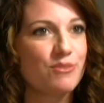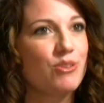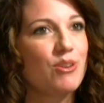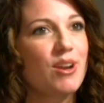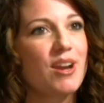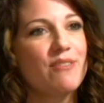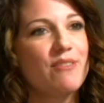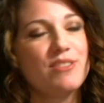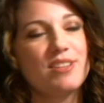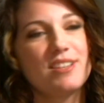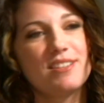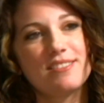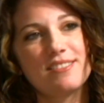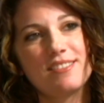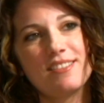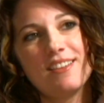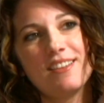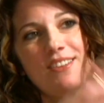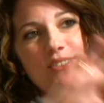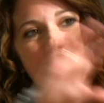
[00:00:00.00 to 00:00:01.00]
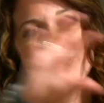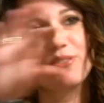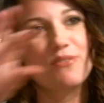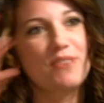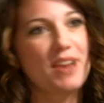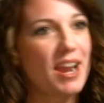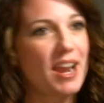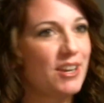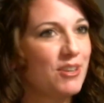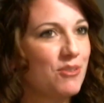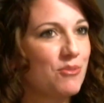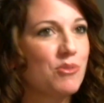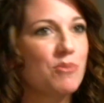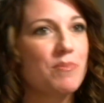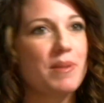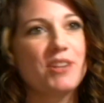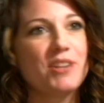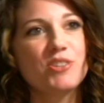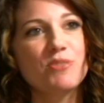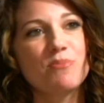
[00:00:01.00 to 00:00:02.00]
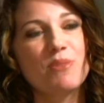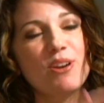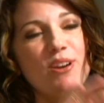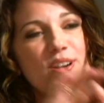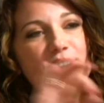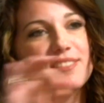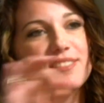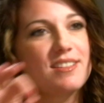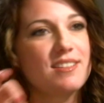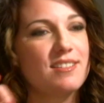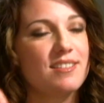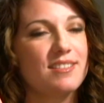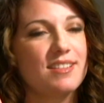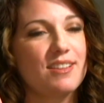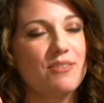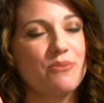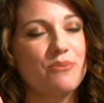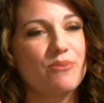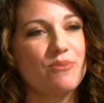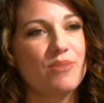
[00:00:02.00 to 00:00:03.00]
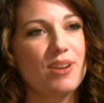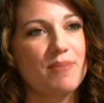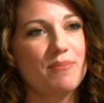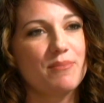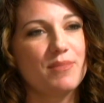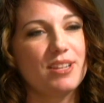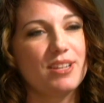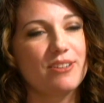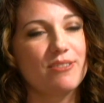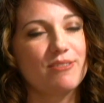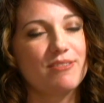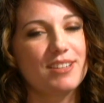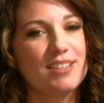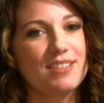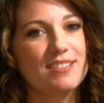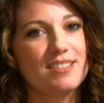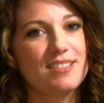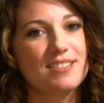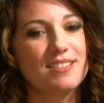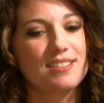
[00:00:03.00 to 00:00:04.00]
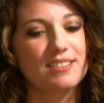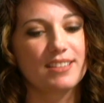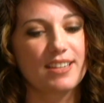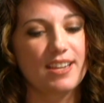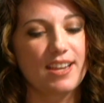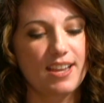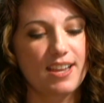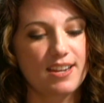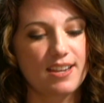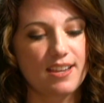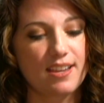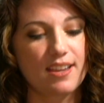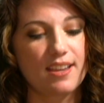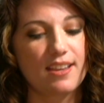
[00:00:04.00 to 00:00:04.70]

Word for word: you have these sort of annual benchmarks that that I'm you know consistently hitting.